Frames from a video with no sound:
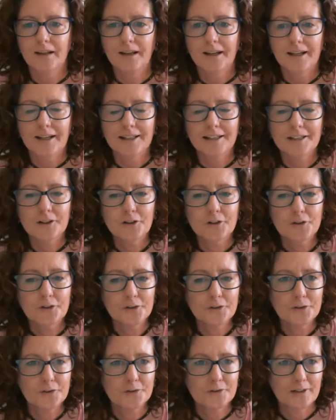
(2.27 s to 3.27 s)

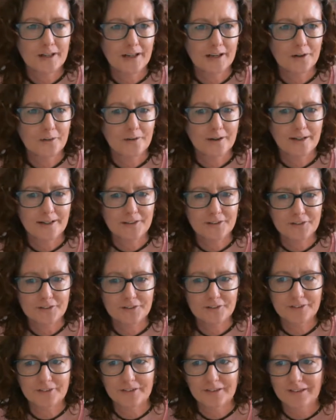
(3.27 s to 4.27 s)
Hello, how are
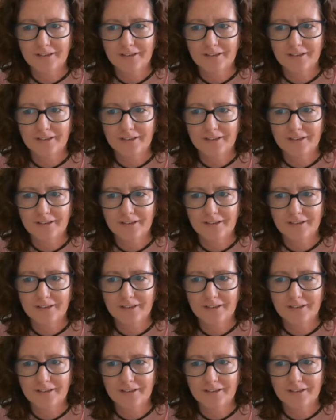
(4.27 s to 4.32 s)
you?